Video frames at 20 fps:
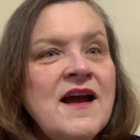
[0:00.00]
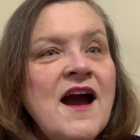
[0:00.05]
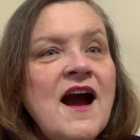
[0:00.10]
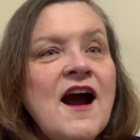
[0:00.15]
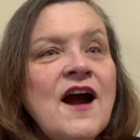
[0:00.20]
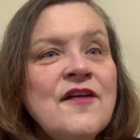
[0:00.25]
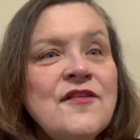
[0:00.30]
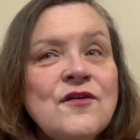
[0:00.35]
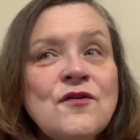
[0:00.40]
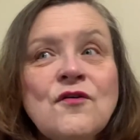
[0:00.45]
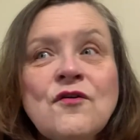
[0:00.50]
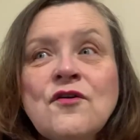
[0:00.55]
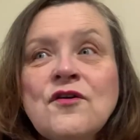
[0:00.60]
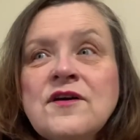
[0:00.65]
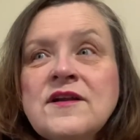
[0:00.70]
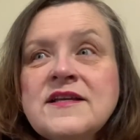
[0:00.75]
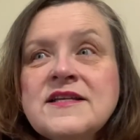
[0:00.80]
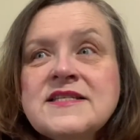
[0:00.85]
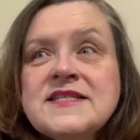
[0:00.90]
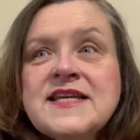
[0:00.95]
Are there
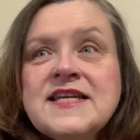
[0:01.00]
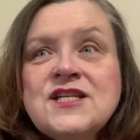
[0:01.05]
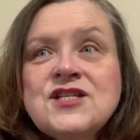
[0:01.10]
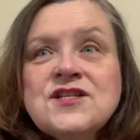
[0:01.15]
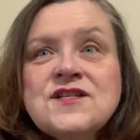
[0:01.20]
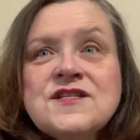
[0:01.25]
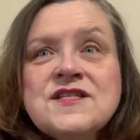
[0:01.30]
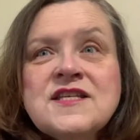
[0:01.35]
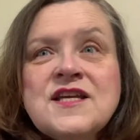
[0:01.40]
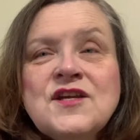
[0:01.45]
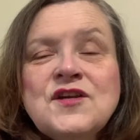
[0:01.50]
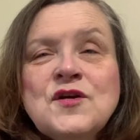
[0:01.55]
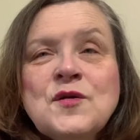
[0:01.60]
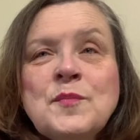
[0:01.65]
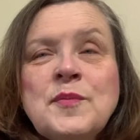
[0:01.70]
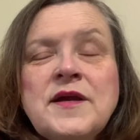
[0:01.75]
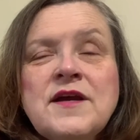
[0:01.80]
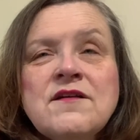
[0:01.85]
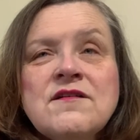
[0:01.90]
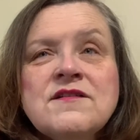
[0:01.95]
organizations that your
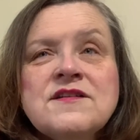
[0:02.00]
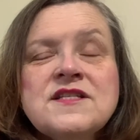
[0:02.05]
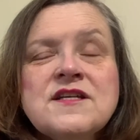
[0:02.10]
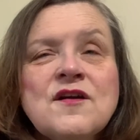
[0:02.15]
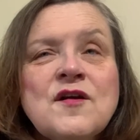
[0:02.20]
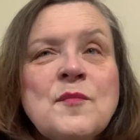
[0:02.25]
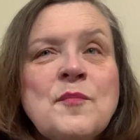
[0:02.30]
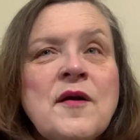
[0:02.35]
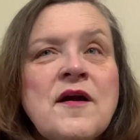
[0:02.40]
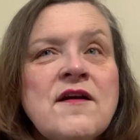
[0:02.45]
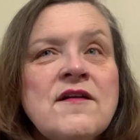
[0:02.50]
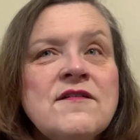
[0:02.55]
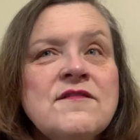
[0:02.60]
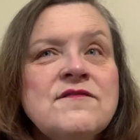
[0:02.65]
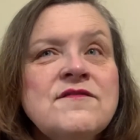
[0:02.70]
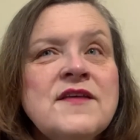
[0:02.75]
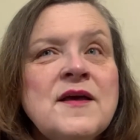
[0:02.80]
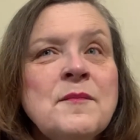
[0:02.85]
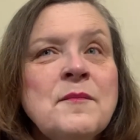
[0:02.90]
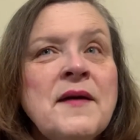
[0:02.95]
parents are a part of
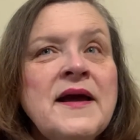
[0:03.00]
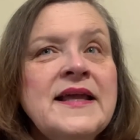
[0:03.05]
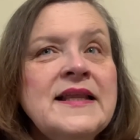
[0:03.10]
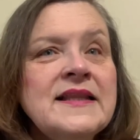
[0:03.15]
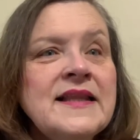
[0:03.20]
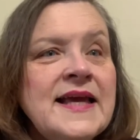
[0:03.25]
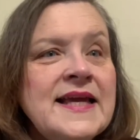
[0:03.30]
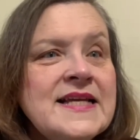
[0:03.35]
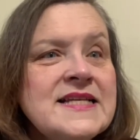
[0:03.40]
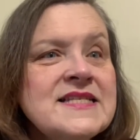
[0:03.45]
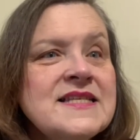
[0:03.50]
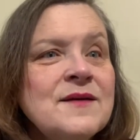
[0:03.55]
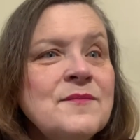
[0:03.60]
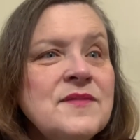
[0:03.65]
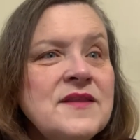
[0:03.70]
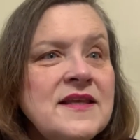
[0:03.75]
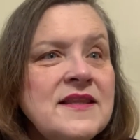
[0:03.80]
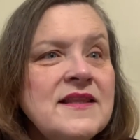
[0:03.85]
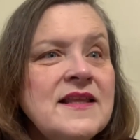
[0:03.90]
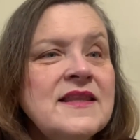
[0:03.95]
that might like
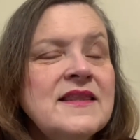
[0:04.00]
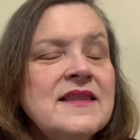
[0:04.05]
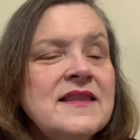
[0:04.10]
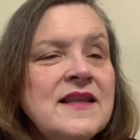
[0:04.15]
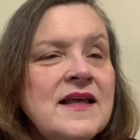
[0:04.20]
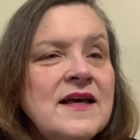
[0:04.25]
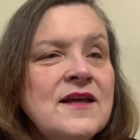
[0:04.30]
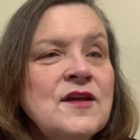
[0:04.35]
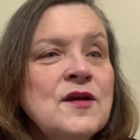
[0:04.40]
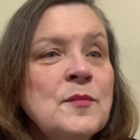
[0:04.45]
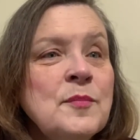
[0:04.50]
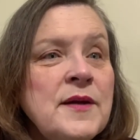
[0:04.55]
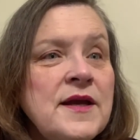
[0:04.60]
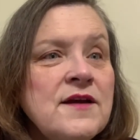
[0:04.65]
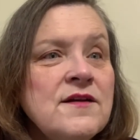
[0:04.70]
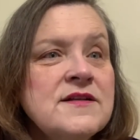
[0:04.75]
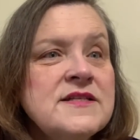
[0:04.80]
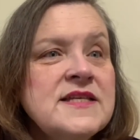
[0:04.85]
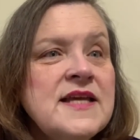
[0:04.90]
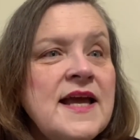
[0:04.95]
something that your
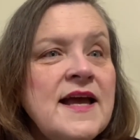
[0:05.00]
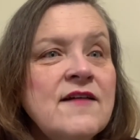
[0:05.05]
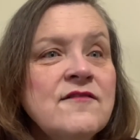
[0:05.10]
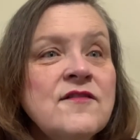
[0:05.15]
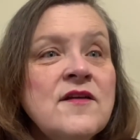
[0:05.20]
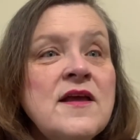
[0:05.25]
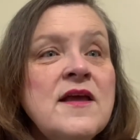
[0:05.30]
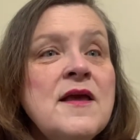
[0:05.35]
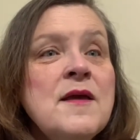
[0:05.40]
parents have?